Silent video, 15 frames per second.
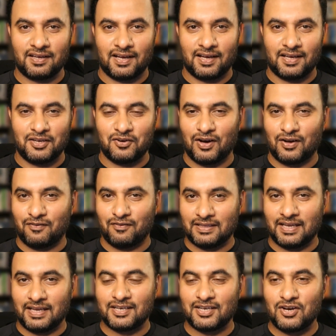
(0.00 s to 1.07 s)
I know how well
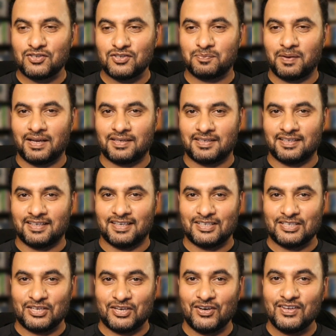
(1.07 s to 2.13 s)
that goes, but
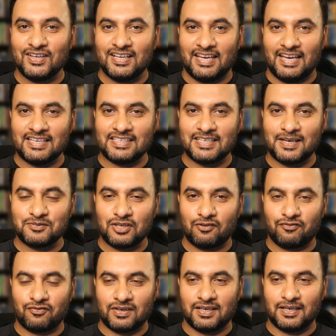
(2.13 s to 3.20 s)
in terms
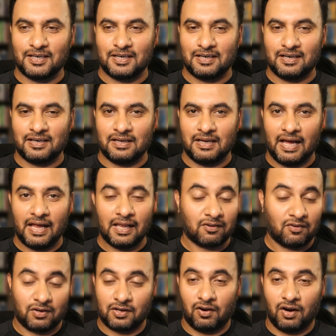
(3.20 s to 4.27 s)
of
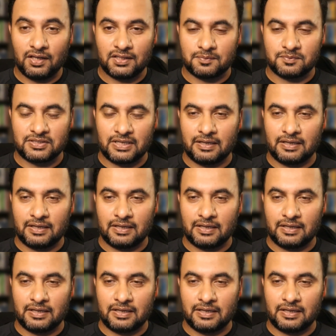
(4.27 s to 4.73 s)
algorithms,